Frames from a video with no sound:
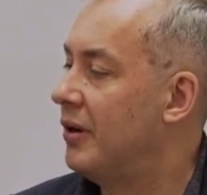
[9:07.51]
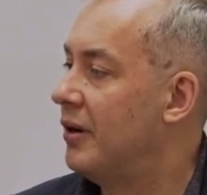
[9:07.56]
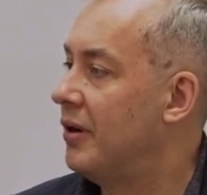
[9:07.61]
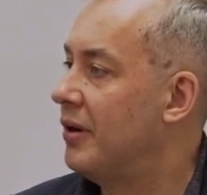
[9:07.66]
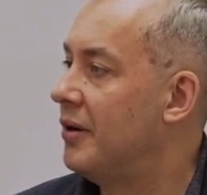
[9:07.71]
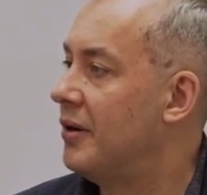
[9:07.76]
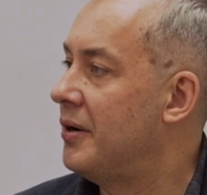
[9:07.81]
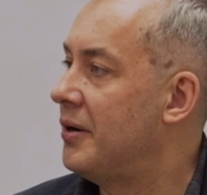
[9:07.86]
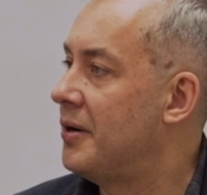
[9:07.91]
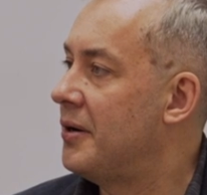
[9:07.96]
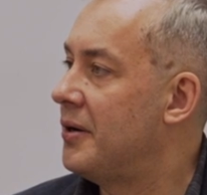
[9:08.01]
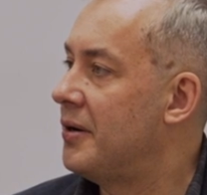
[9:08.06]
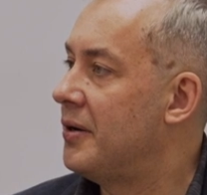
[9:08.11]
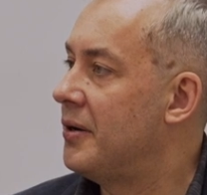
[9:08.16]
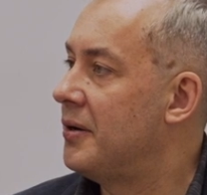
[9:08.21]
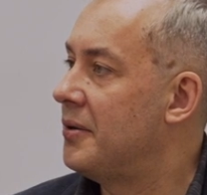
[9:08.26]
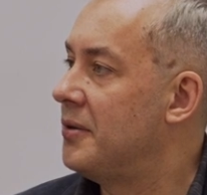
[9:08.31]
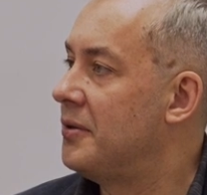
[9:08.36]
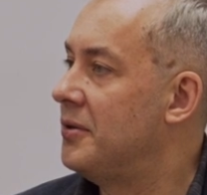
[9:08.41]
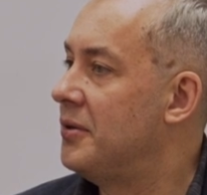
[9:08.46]

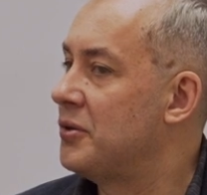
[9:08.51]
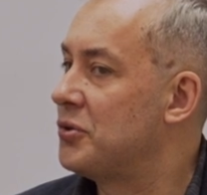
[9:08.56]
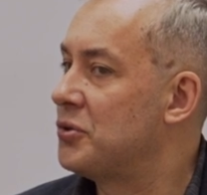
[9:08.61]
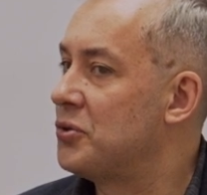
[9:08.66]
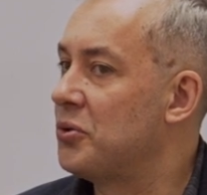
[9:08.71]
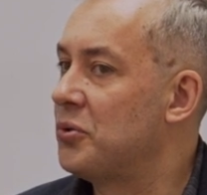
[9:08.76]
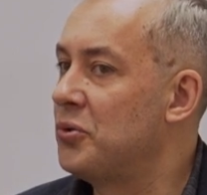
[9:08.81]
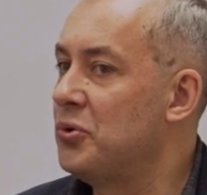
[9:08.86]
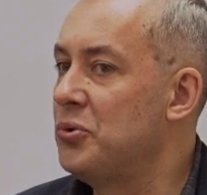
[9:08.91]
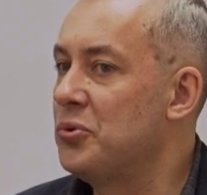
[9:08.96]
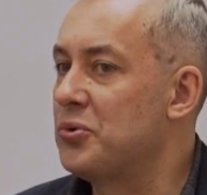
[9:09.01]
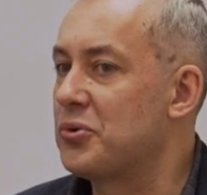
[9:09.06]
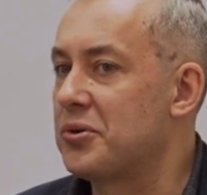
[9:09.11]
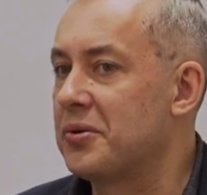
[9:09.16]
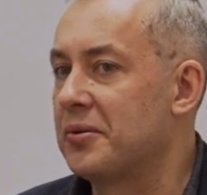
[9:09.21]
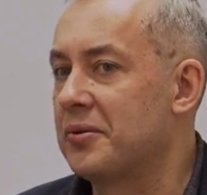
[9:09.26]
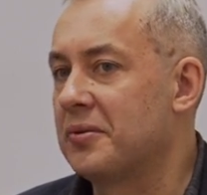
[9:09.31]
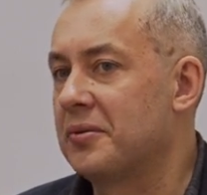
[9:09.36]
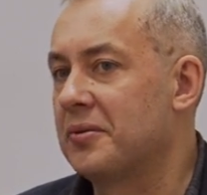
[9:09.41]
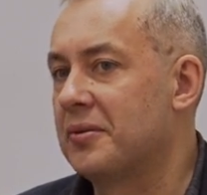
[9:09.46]
the
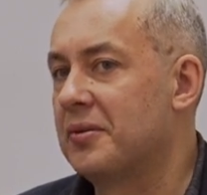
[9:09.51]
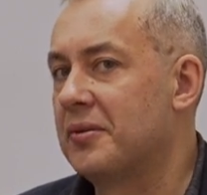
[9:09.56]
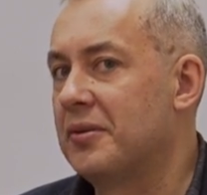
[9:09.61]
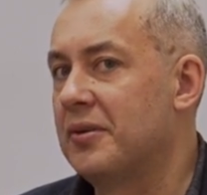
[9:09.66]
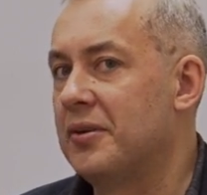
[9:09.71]
solution